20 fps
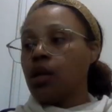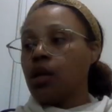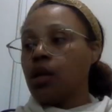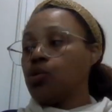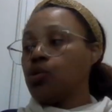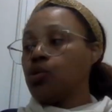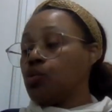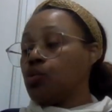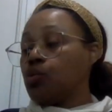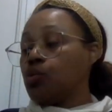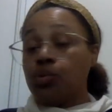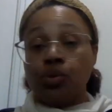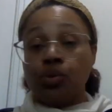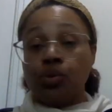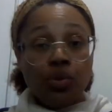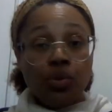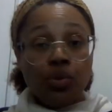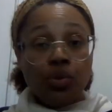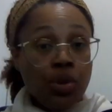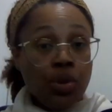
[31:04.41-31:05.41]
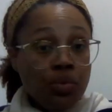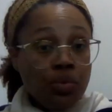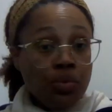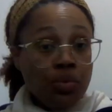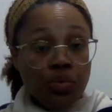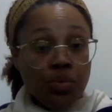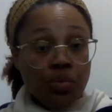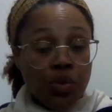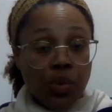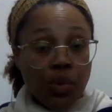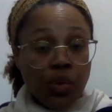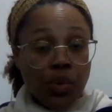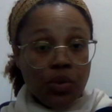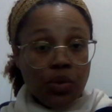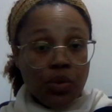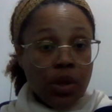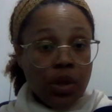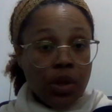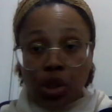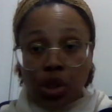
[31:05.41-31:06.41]
to news, what's
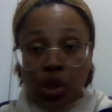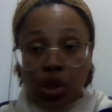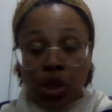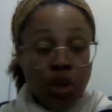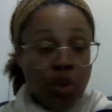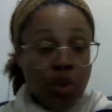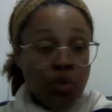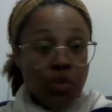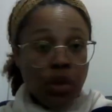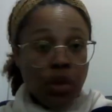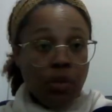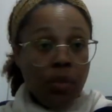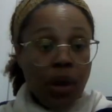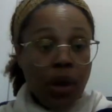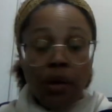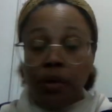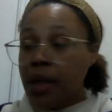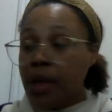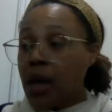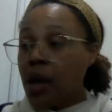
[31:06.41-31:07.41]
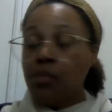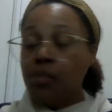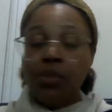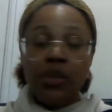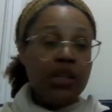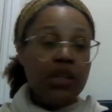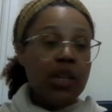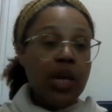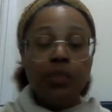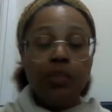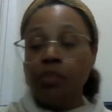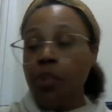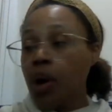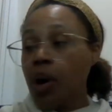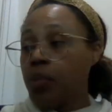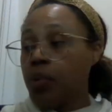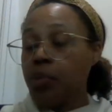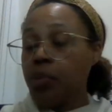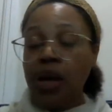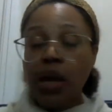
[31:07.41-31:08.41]
going on in the news about them, did they
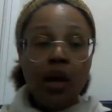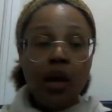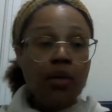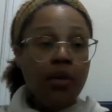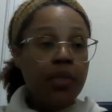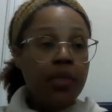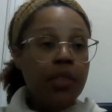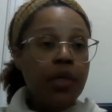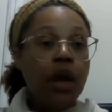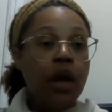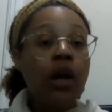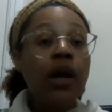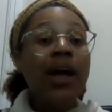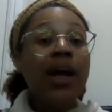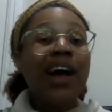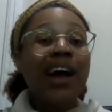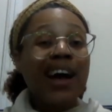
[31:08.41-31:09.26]
pop up here and there,